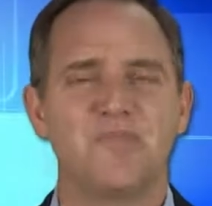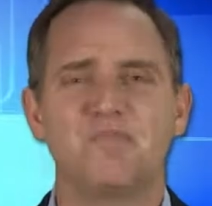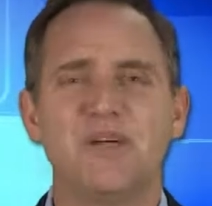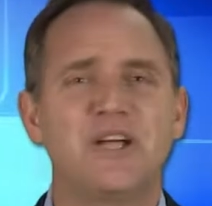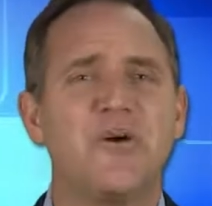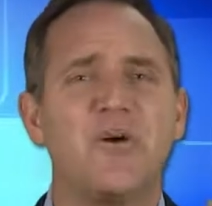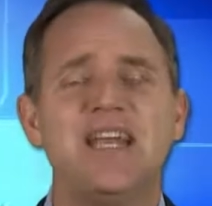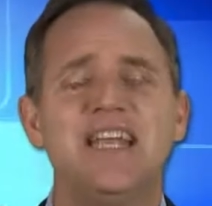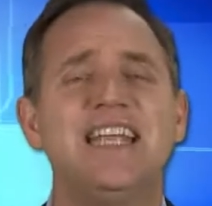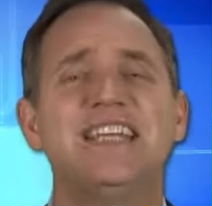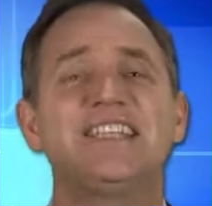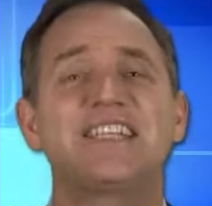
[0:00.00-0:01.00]
Bitcoin
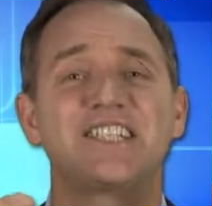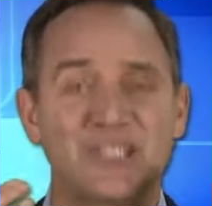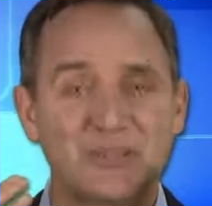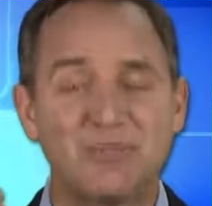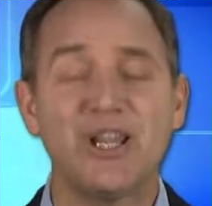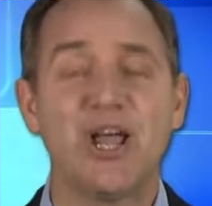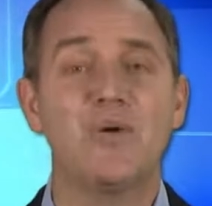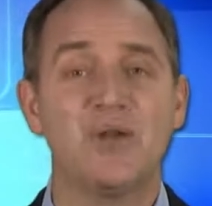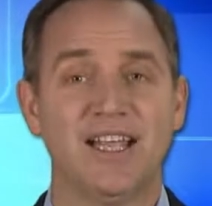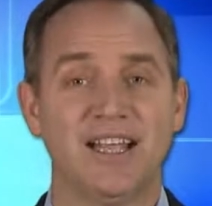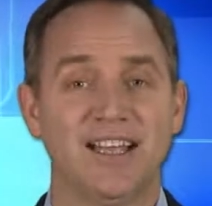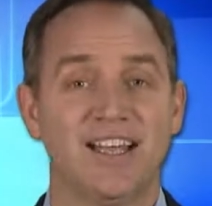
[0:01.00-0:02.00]
is
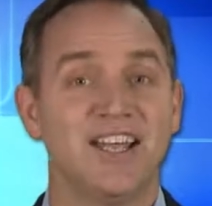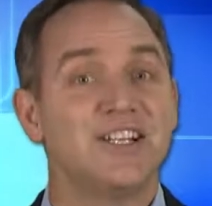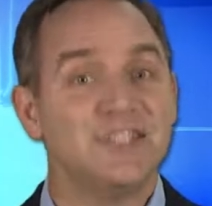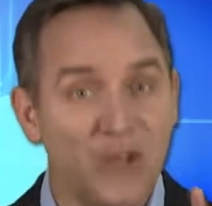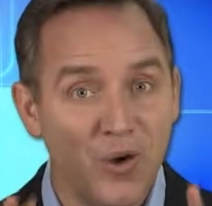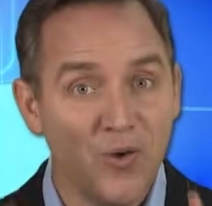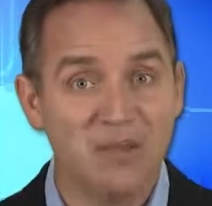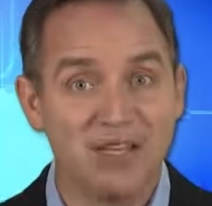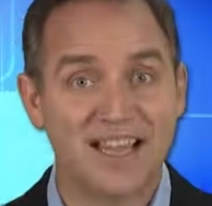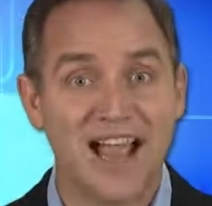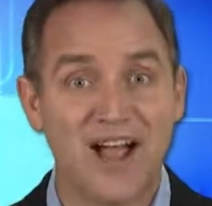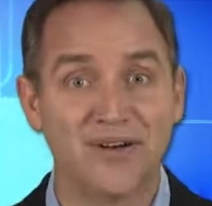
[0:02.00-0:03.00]
exploding. Don't
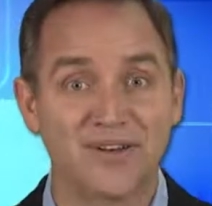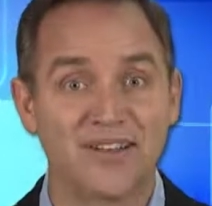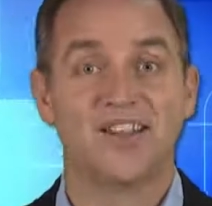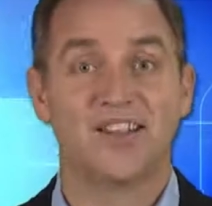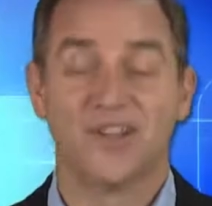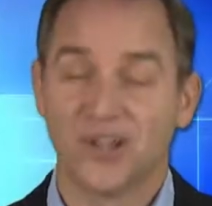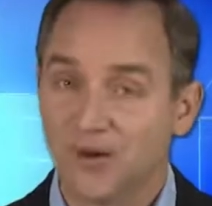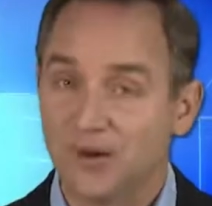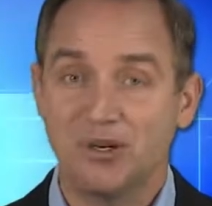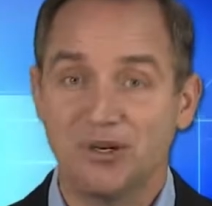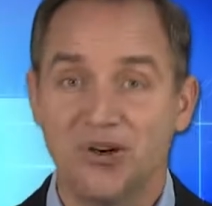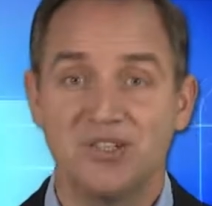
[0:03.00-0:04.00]
miss out. The
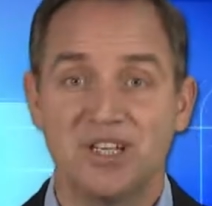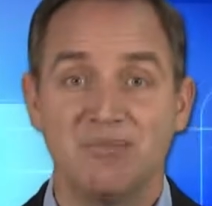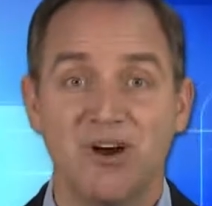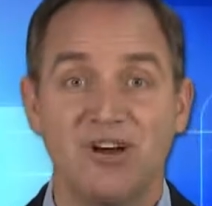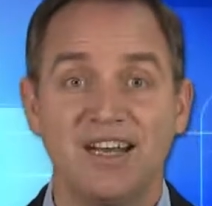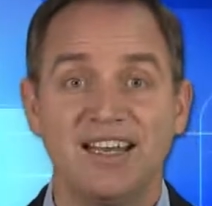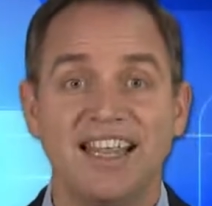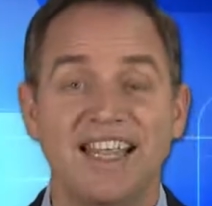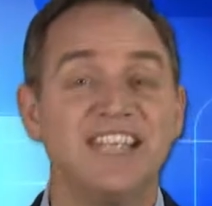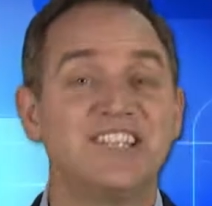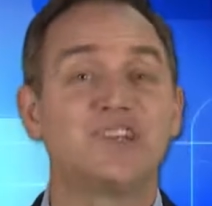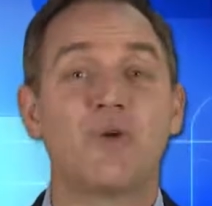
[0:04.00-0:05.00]
cryptocurrency market
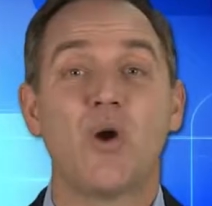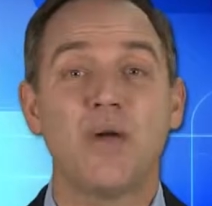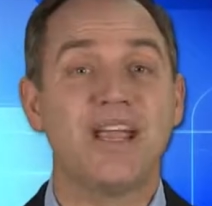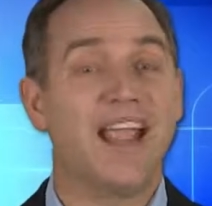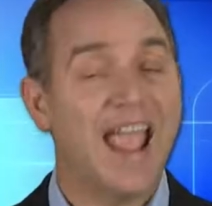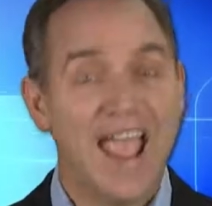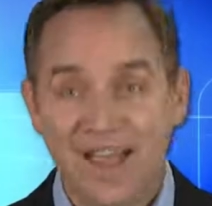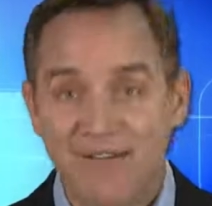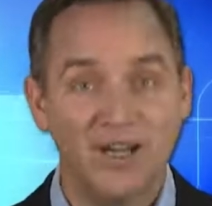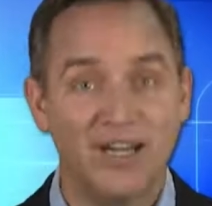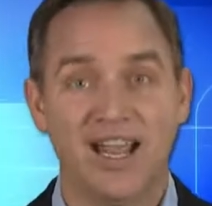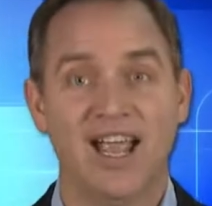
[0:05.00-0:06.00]
is growing
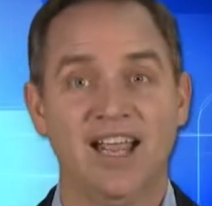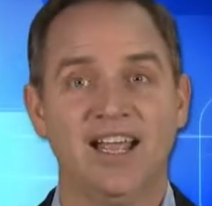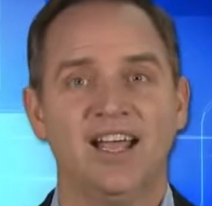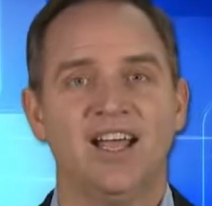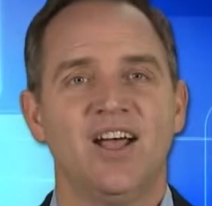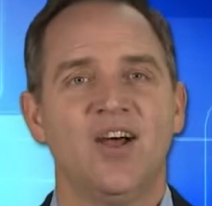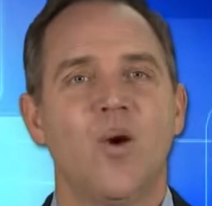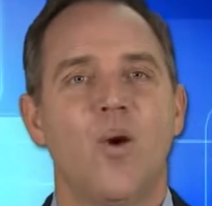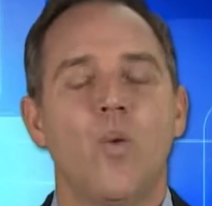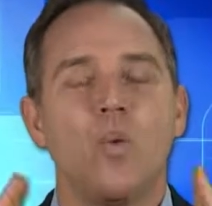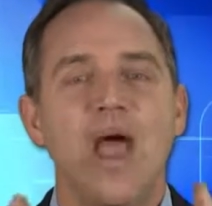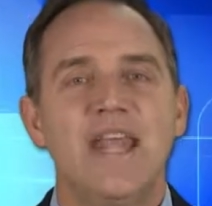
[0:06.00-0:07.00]
every day.
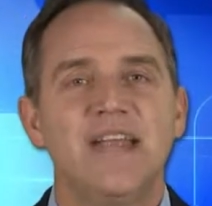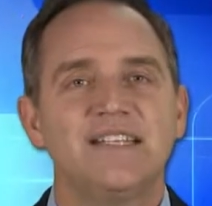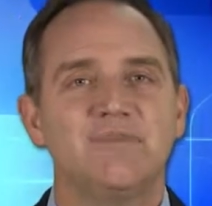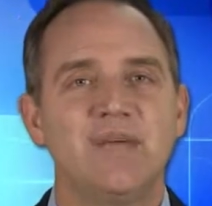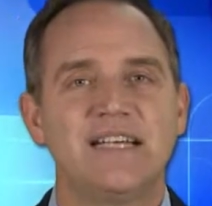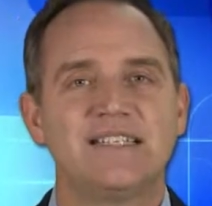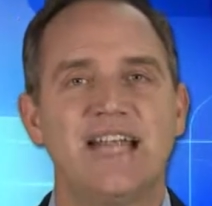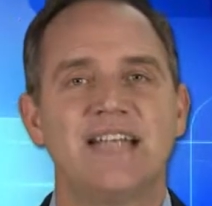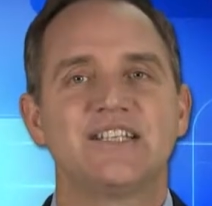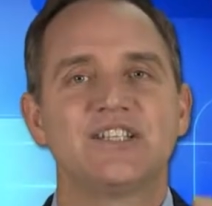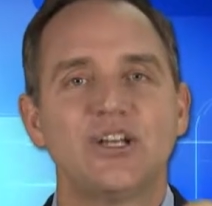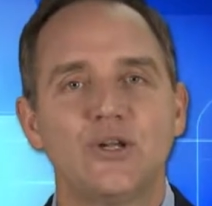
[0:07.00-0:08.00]
When does it make
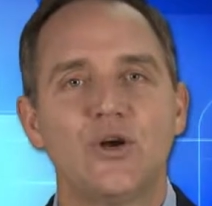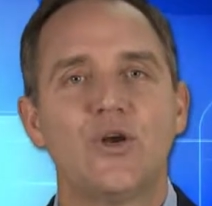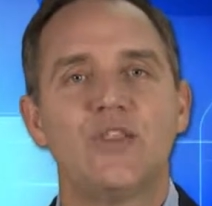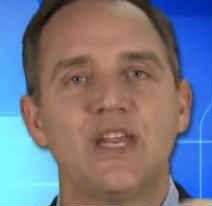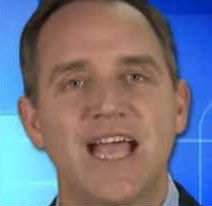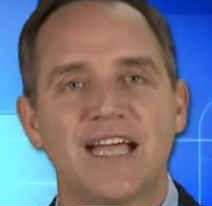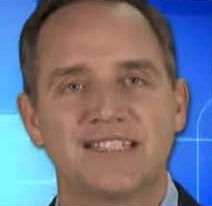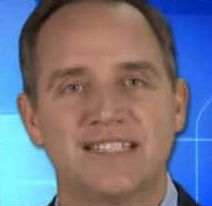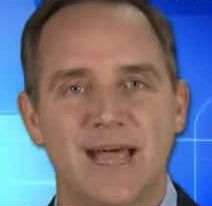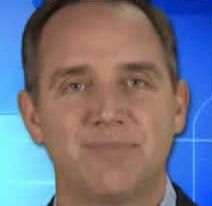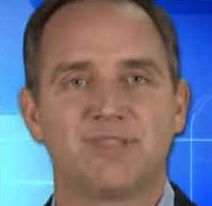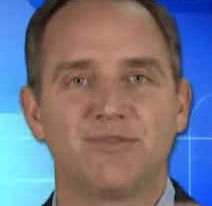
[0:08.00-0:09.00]
sense to learn the next
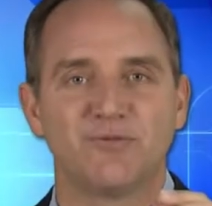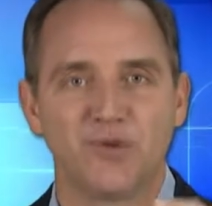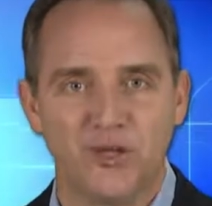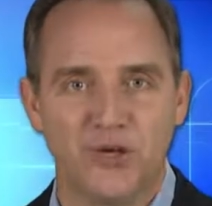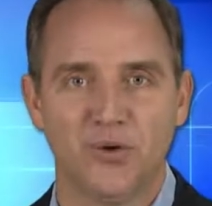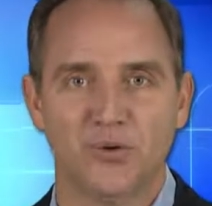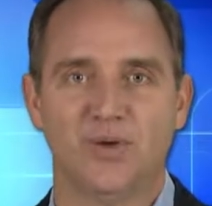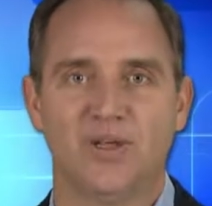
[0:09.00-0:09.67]
steps for you?